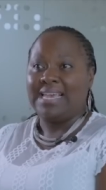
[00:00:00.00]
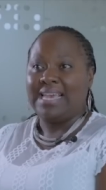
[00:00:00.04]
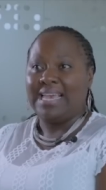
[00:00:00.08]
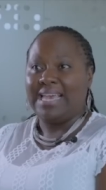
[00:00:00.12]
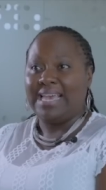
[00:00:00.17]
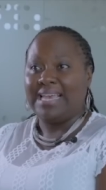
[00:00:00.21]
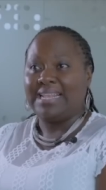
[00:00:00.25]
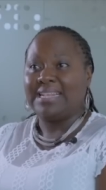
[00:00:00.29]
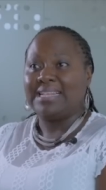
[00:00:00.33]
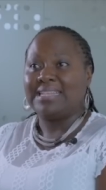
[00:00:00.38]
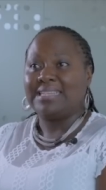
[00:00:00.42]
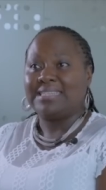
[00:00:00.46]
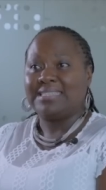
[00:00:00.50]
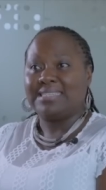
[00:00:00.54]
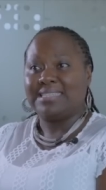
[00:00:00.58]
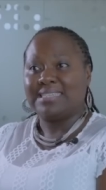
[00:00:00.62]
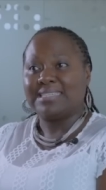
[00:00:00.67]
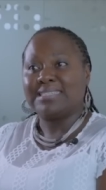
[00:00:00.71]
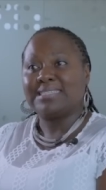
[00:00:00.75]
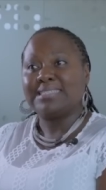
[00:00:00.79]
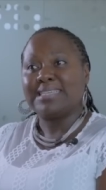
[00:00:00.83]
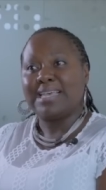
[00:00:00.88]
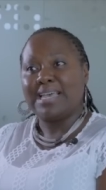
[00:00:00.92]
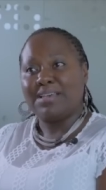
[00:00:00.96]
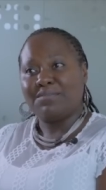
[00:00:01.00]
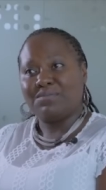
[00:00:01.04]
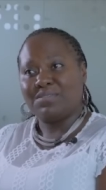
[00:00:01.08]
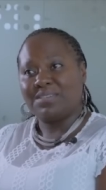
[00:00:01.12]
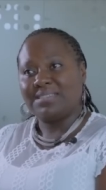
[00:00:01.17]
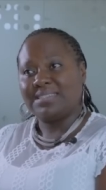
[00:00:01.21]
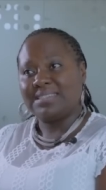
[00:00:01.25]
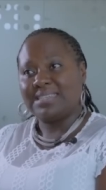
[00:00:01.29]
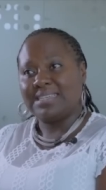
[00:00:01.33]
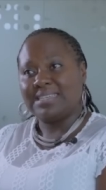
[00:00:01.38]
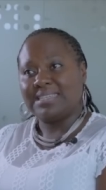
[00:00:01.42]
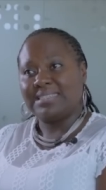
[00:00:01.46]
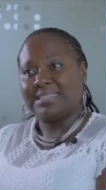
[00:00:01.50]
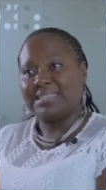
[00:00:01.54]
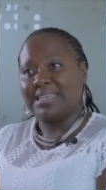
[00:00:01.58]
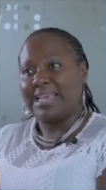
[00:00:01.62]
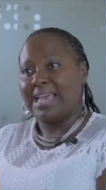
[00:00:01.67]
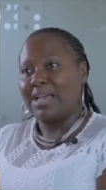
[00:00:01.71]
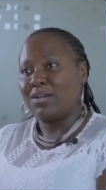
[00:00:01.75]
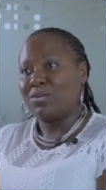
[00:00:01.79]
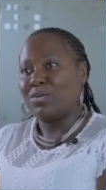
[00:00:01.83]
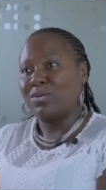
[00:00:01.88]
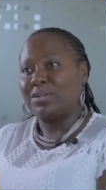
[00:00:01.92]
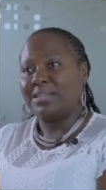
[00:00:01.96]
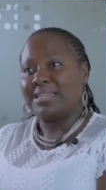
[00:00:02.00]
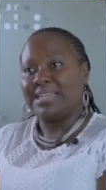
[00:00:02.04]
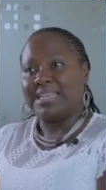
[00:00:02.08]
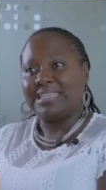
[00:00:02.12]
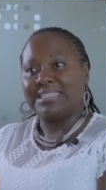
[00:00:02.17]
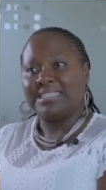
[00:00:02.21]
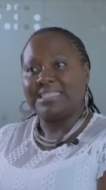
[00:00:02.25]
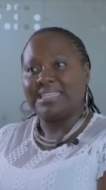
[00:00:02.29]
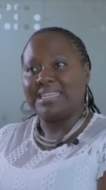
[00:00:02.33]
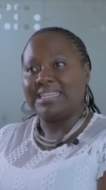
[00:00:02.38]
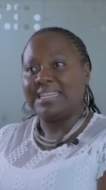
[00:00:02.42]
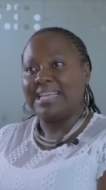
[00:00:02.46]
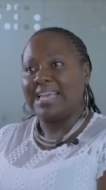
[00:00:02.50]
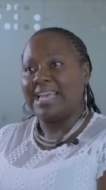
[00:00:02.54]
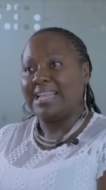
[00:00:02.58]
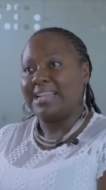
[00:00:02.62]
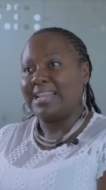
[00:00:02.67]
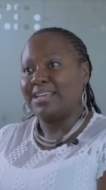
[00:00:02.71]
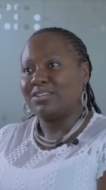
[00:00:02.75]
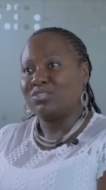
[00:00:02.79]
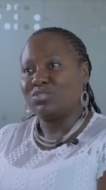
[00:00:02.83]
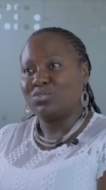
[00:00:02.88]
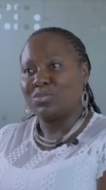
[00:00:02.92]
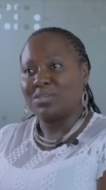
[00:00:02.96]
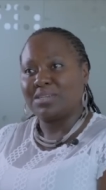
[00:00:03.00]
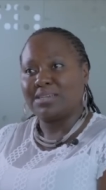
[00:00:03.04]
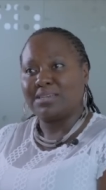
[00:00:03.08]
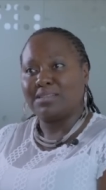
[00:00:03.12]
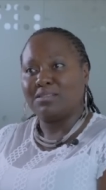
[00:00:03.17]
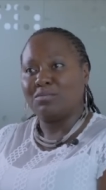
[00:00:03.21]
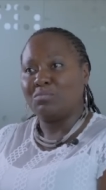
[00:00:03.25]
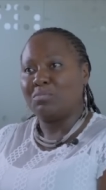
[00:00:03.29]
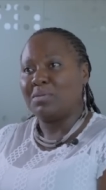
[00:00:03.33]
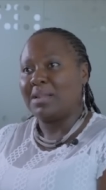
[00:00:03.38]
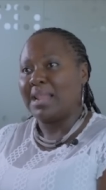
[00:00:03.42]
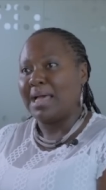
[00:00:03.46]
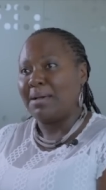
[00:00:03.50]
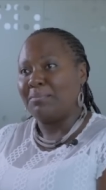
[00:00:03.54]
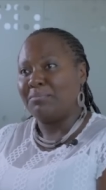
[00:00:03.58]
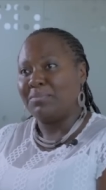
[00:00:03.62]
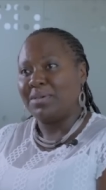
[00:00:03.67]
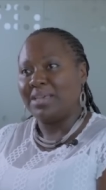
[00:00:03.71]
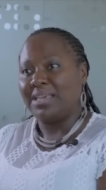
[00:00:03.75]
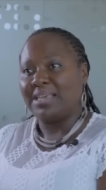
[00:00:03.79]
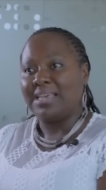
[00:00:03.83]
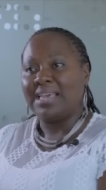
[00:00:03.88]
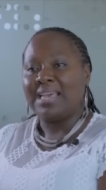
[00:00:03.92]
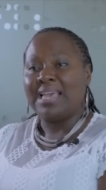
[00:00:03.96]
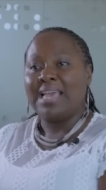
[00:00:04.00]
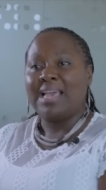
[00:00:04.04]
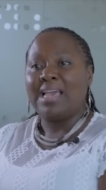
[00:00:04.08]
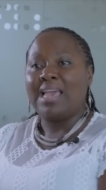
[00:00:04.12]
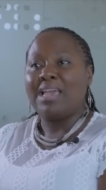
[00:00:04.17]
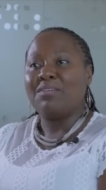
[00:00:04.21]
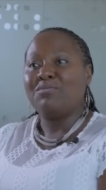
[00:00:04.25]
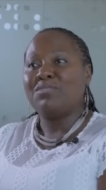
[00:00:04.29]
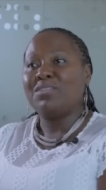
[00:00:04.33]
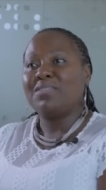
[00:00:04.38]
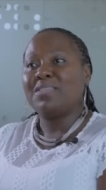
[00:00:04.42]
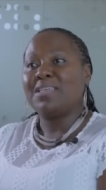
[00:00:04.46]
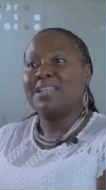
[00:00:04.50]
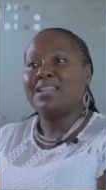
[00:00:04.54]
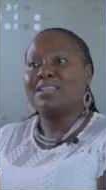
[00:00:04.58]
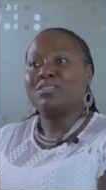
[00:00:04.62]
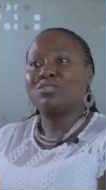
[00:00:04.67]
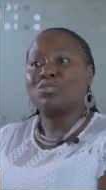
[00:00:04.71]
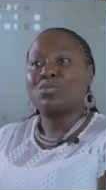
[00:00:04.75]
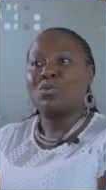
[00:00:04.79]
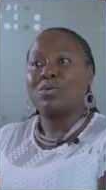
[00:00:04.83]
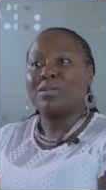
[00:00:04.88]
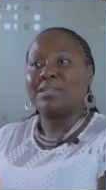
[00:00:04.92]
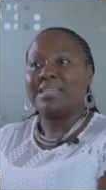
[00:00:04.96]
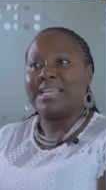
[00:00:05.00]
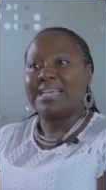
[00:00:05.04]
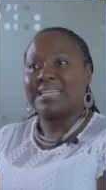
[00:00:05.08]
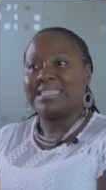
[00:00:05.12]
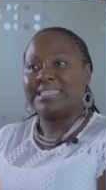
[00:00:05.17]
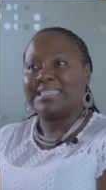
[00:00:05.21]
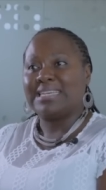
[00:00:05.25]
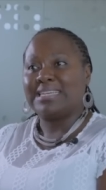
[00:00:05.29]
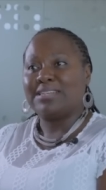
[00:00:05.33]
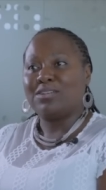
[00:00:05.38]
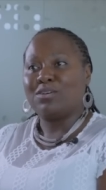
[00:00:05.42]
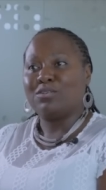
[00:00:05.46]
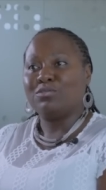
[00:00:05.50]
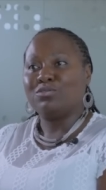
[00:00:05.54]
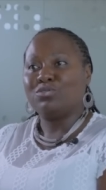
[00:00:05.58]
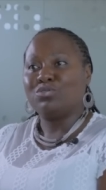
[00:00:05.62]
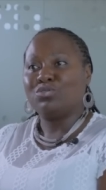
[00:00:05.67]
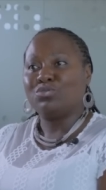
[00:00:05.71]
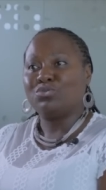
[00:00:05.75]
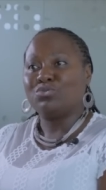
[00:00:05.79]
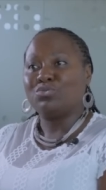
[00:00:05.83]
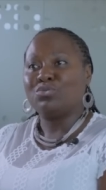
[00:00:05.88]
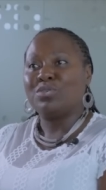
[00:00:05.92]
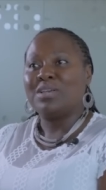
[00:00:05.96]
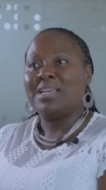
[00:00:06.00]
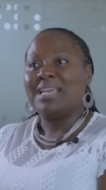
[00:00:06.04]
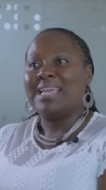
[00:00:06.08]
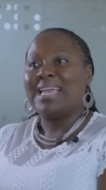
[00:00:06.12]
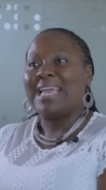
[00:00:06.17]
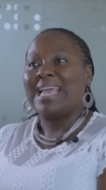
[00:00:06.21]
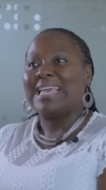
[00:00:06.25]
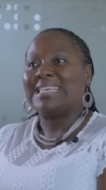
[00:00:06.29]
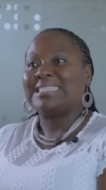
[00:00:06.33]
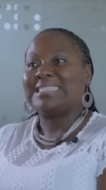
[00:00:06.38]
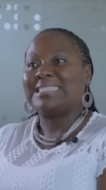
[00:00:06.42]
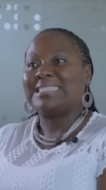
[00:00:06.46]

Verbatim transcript: in the services, air conditioning, electrical, plumbing, everything is connected onto a